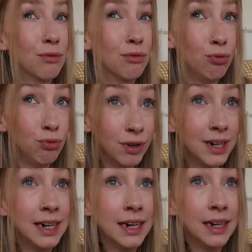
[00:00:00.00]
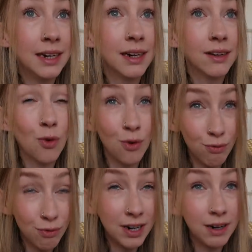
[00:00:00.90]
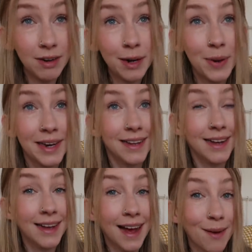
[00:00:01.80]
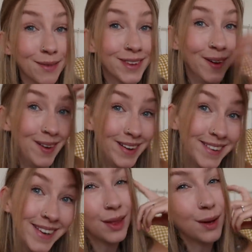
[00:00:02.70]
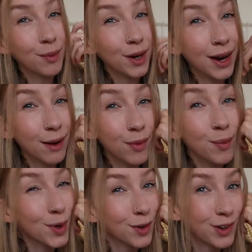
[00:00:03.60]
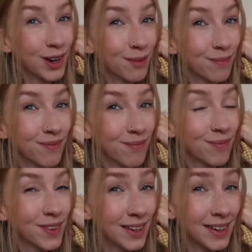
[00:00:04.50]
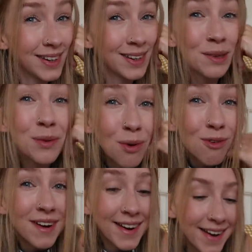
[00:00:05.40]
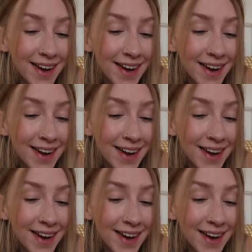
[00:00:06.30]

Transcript: really, it's gotten really, really windy outside. I think I'm gonna have the book chat today, sorry.